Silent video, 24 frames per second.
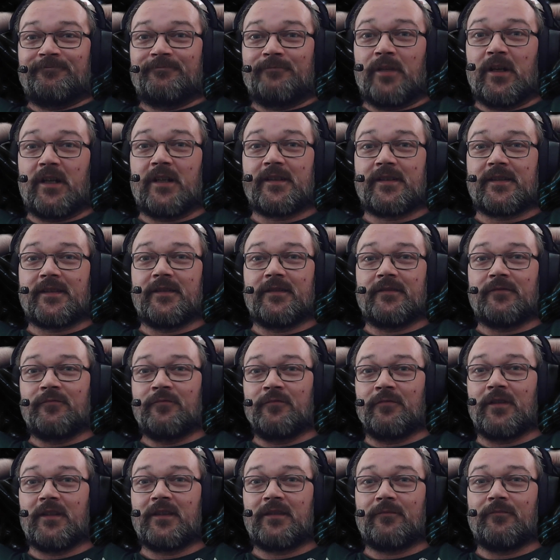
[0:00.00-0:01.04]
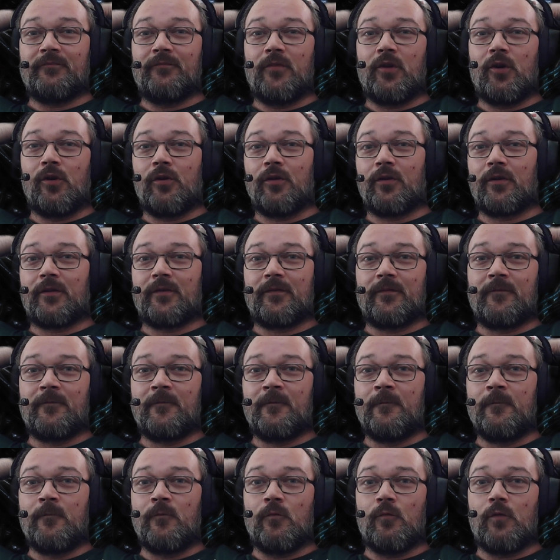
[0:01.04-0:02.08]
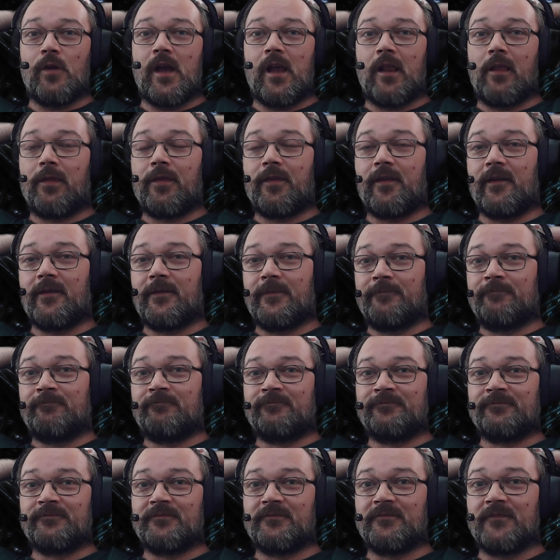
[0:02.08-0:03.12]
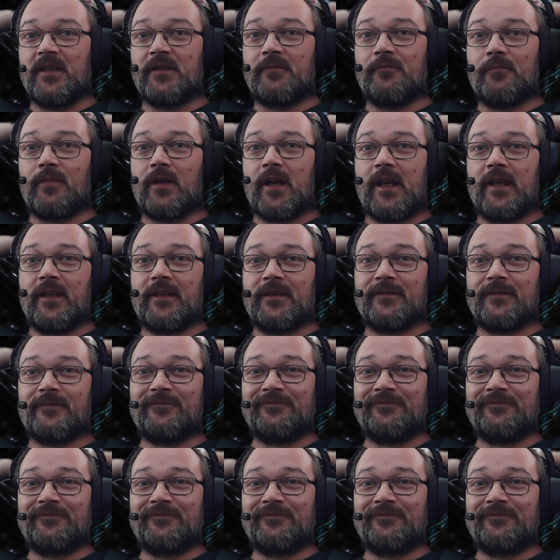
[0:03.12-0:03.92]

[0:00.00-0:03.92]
person with more wealth than brain,